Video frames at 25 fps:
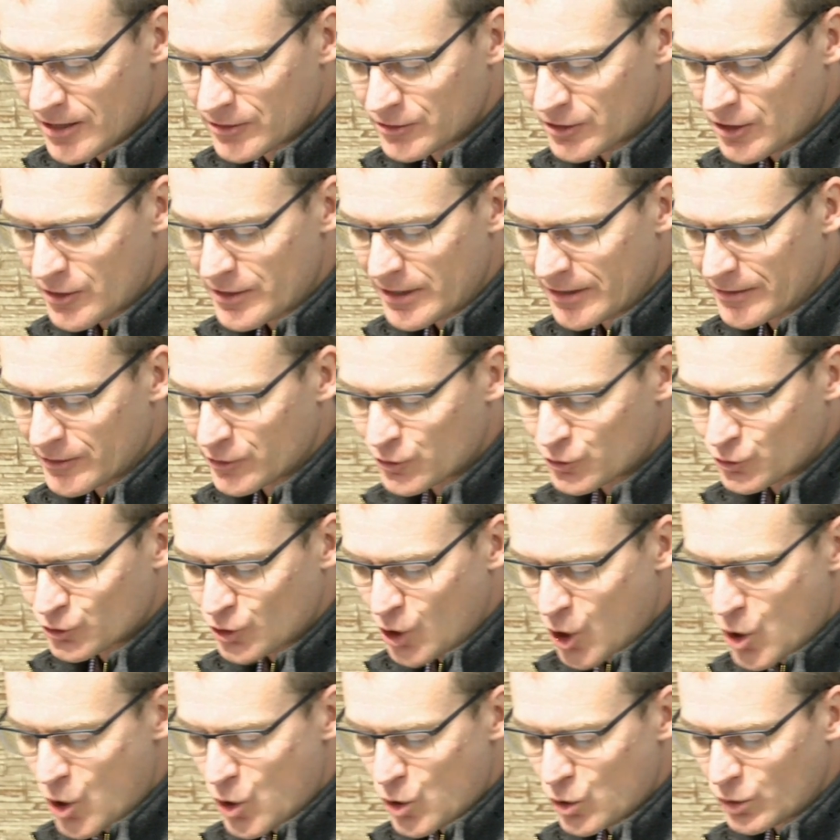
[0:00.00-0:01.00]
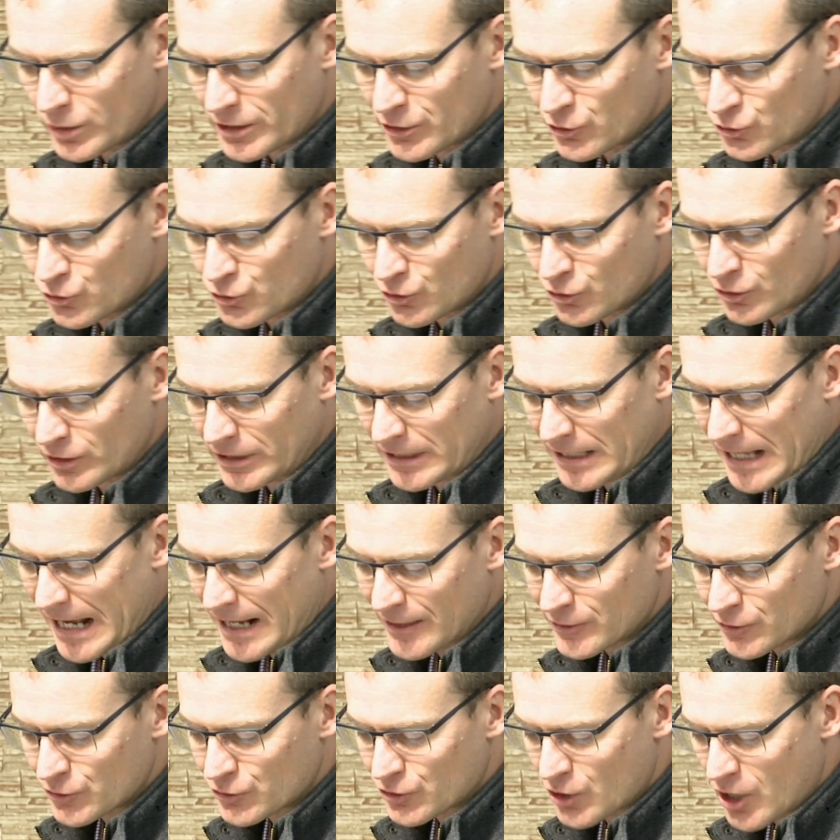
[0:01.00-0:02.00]
so that the soul is duly
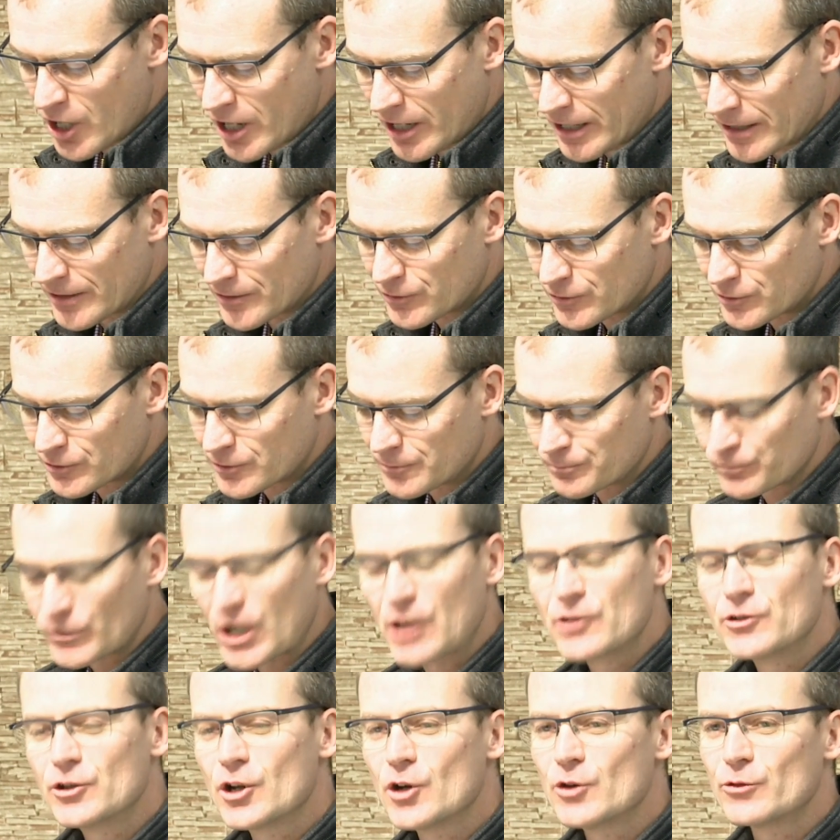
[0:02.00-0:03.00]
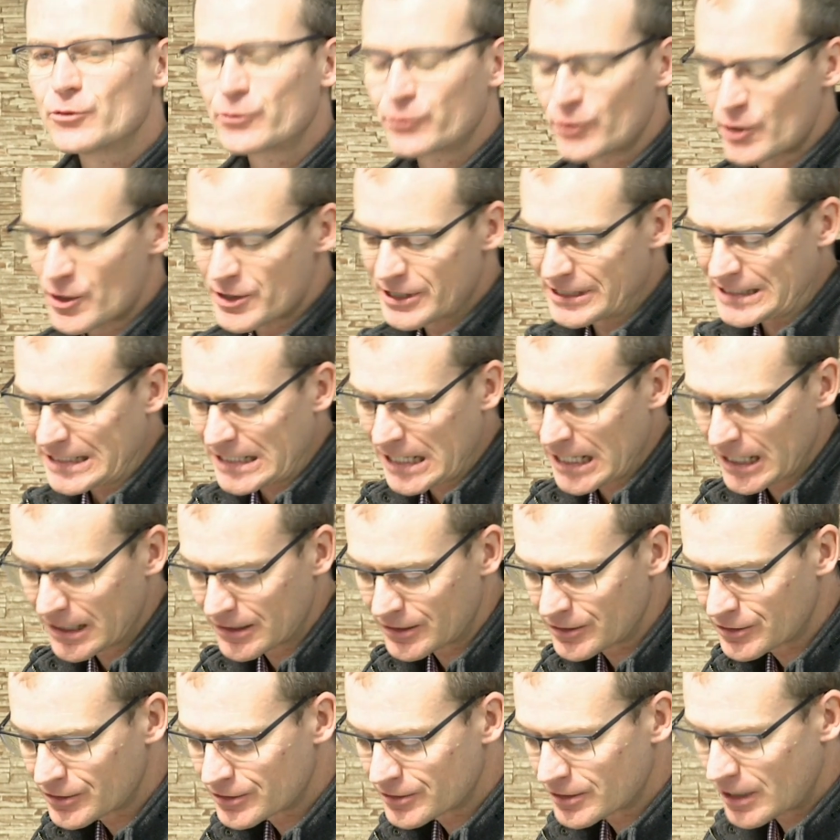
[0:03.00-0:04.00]
exercised, no further
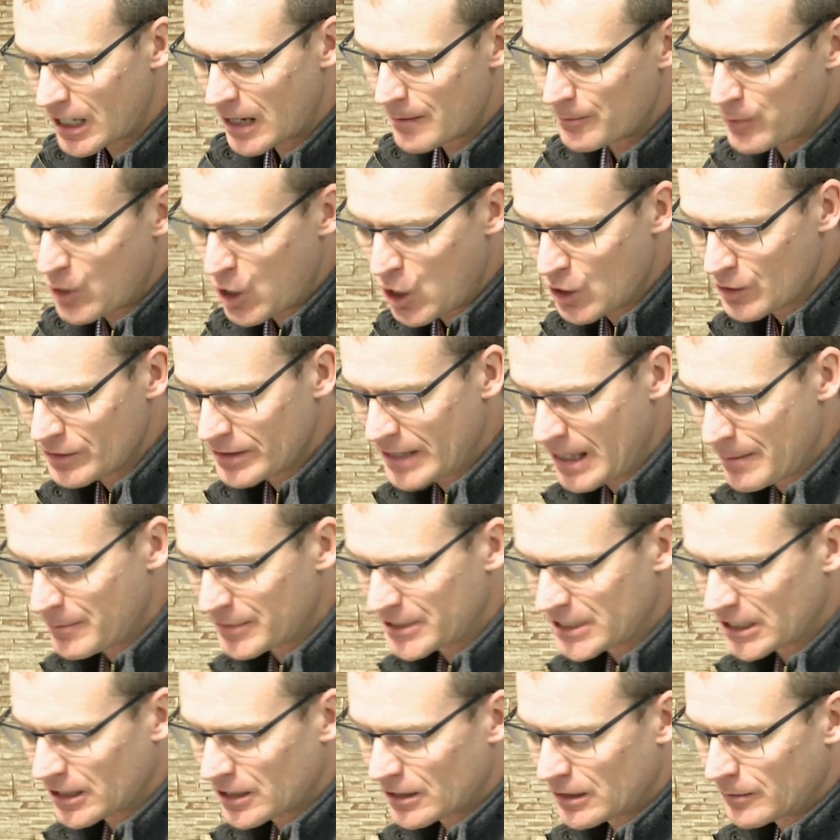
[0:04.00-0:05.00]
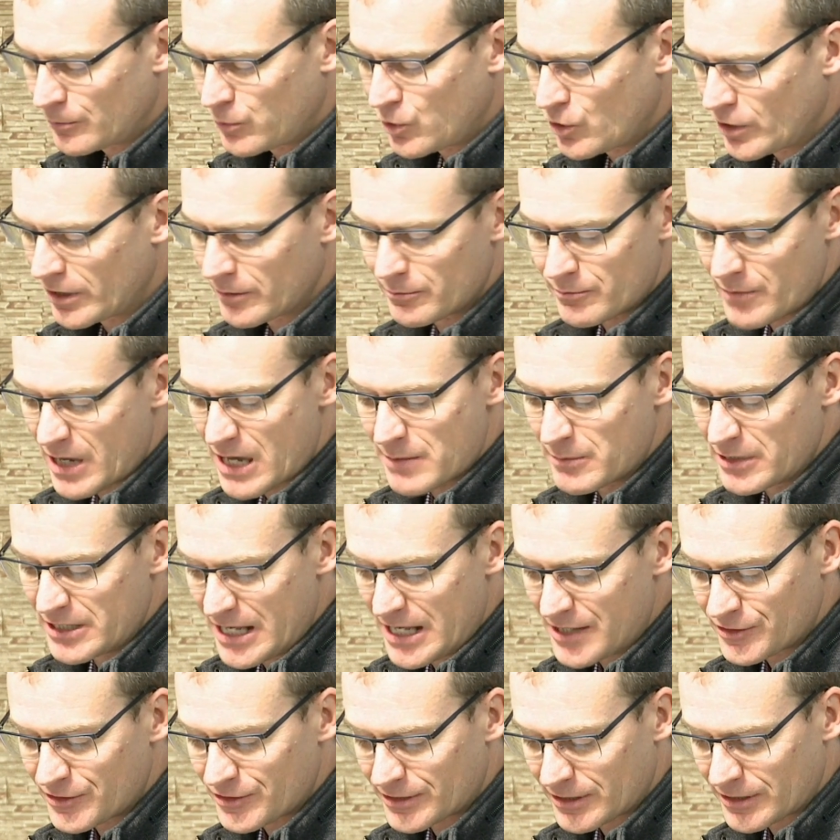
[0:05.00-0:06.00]
test upon that particular point may be
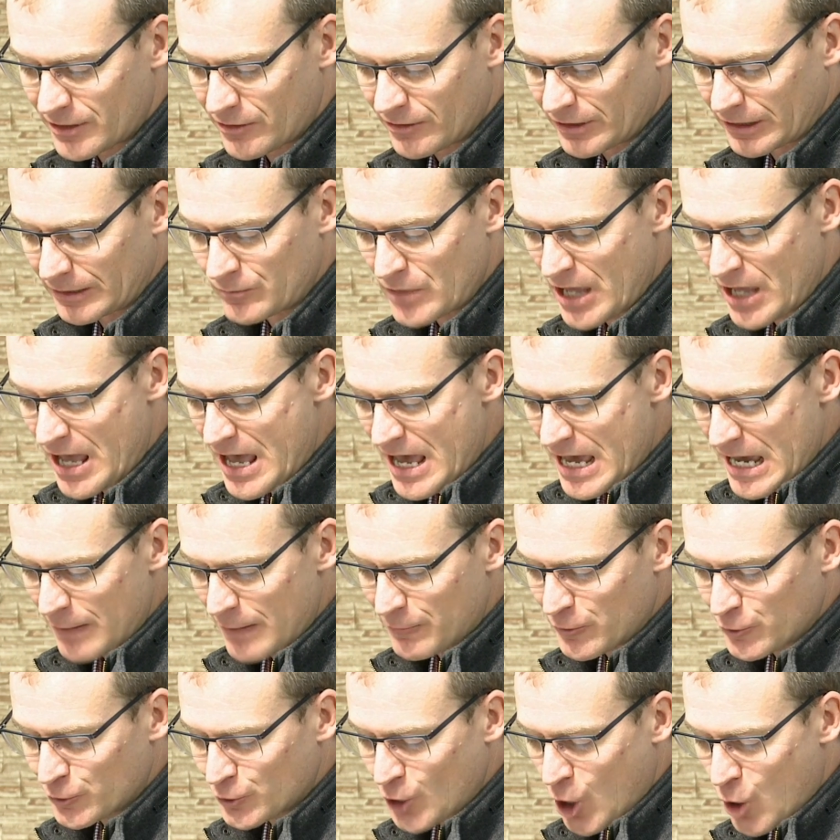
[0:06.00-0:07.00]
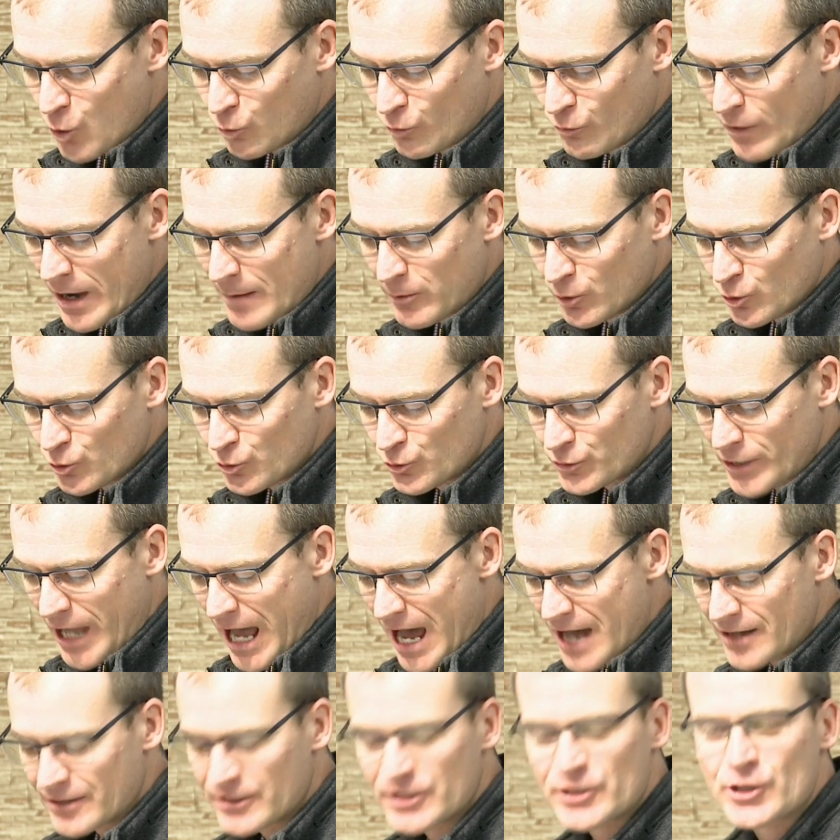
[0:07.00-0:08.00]
necessary. If the soul rebels
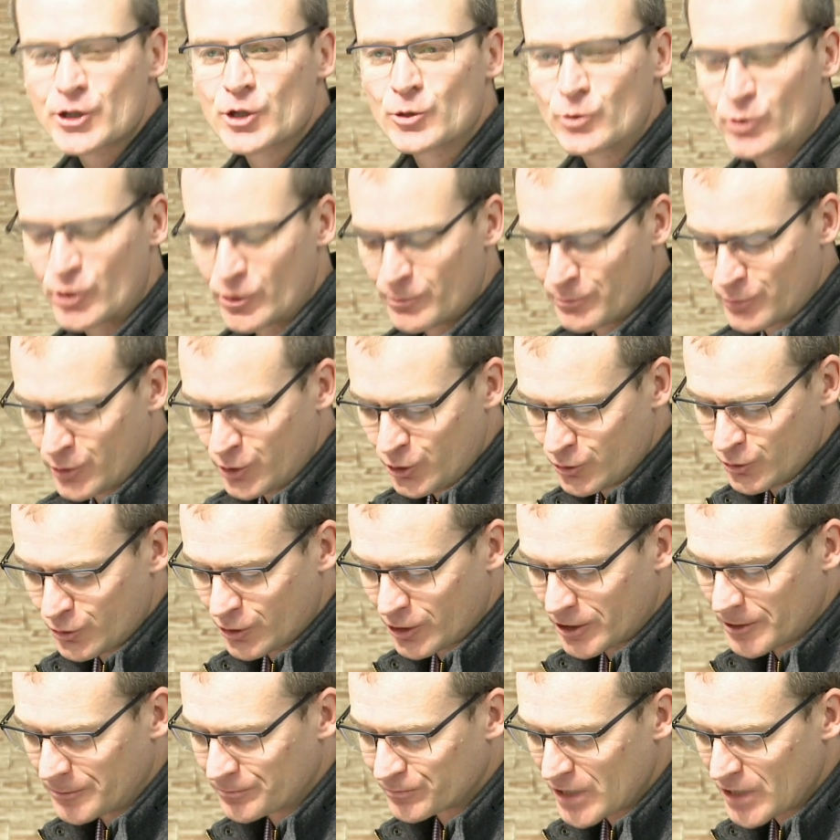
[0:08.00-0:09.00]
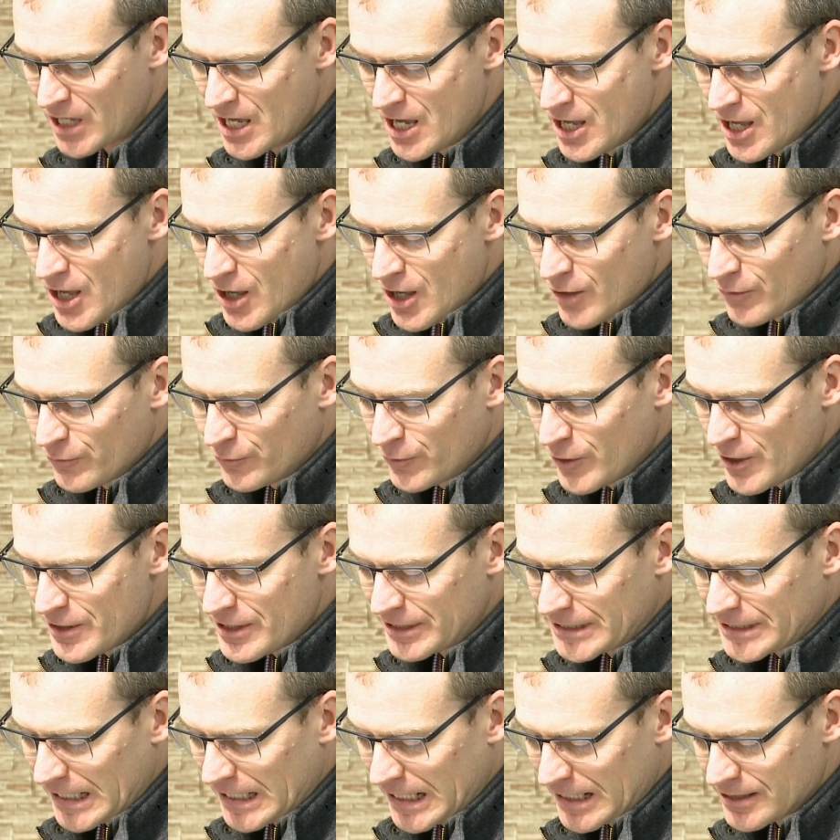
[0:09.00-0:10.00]
under the rebuke,
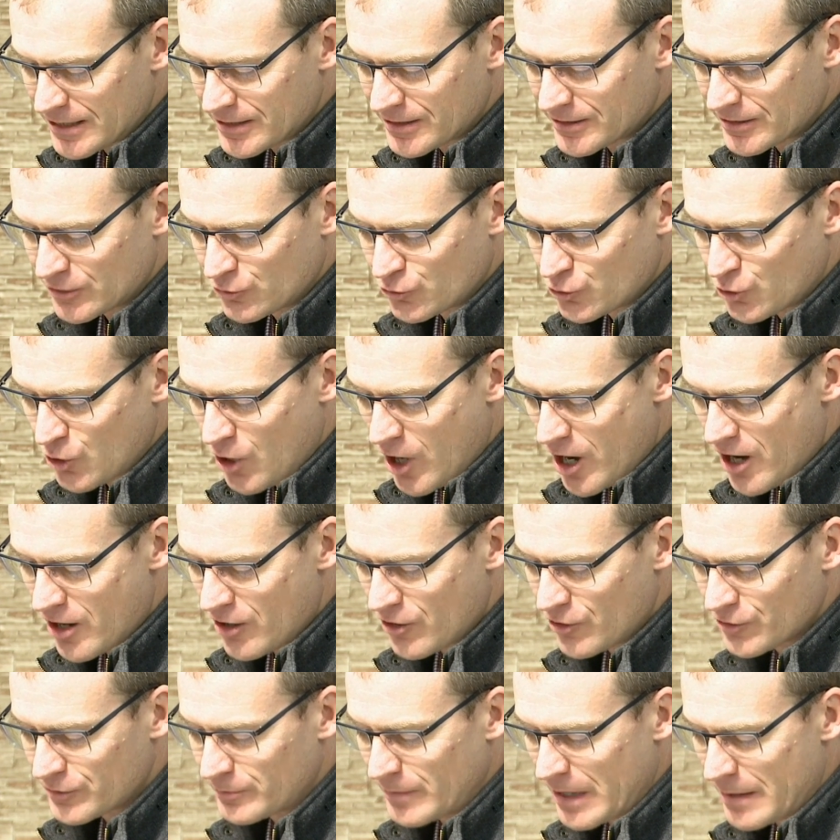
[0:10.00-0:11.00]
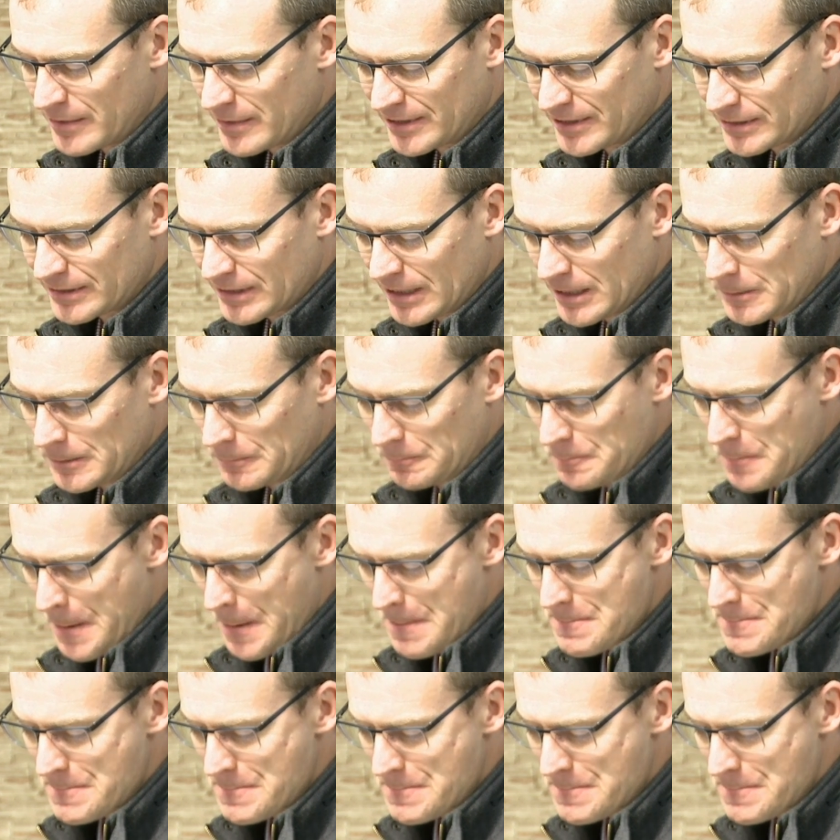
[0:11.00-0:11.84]
further tests and trials may be sent